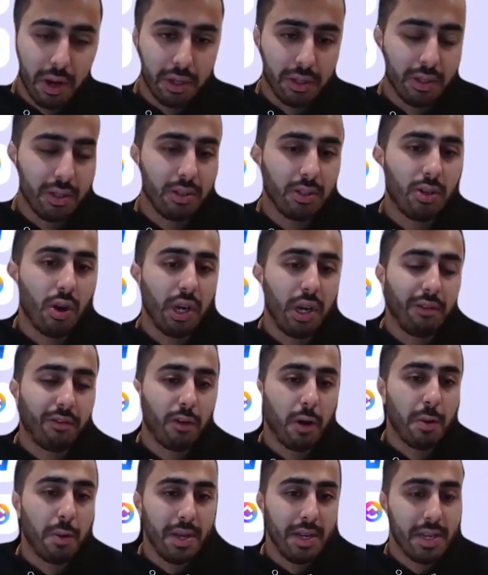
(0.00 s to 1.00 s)
It's starting
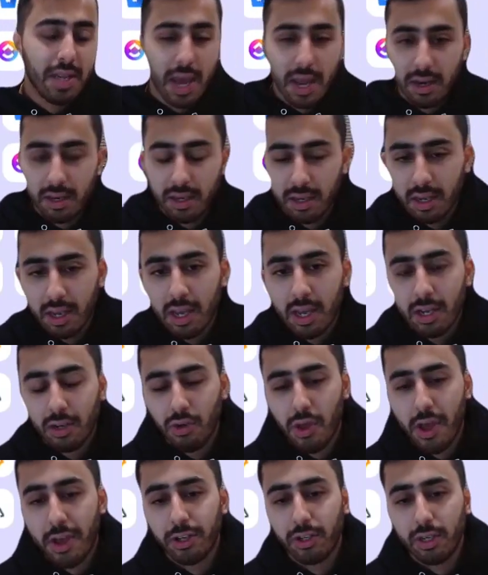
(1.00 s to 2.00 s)
from intent
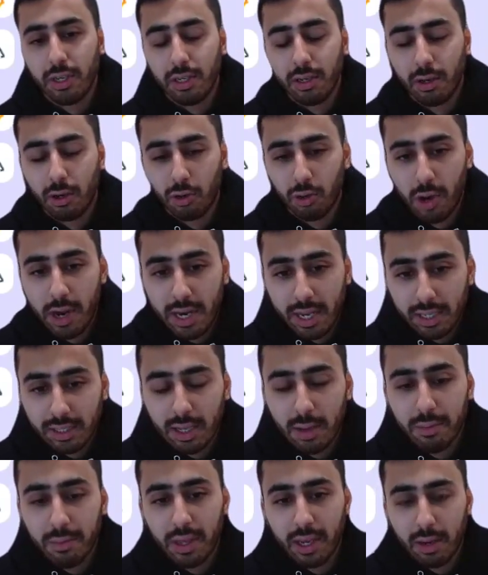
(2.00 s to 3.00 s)
to actually creating
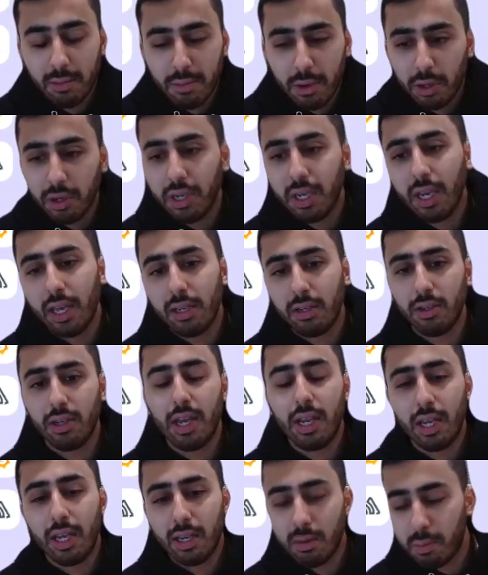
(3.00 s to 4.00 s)
something and building it, to
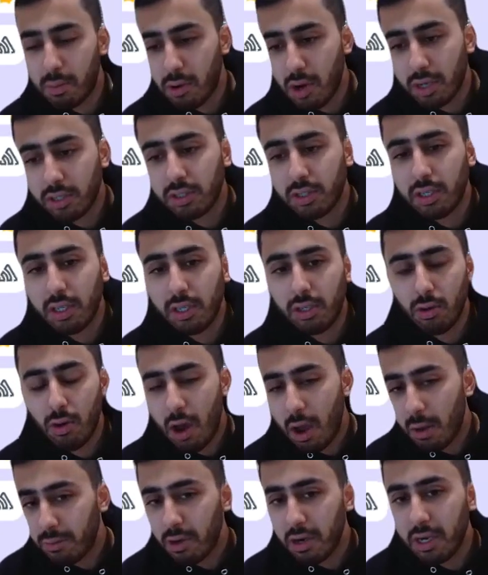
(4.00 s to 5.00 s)
getting into production, to
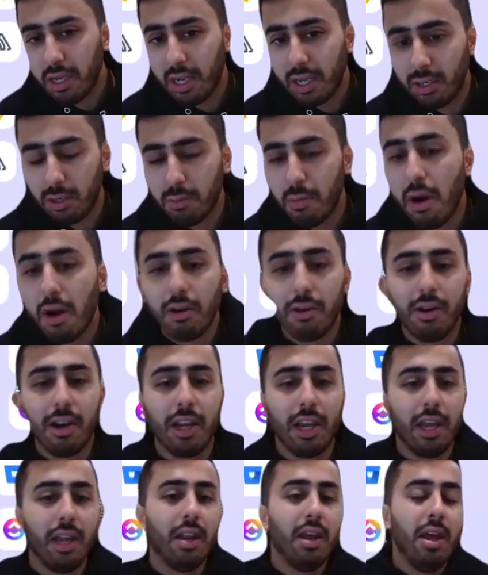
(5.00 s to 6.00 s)
operating it, to monitoring
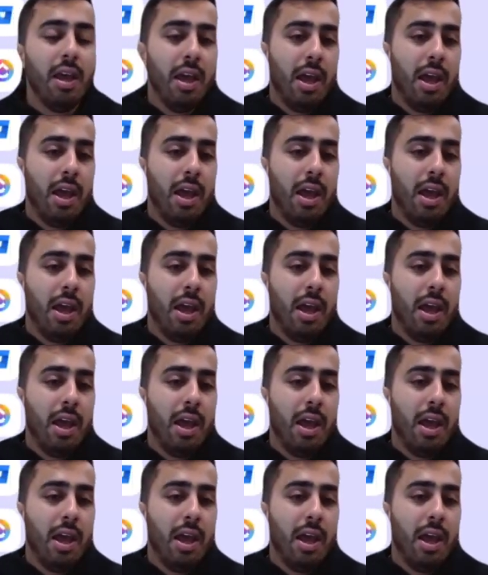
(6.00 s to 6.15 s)
it.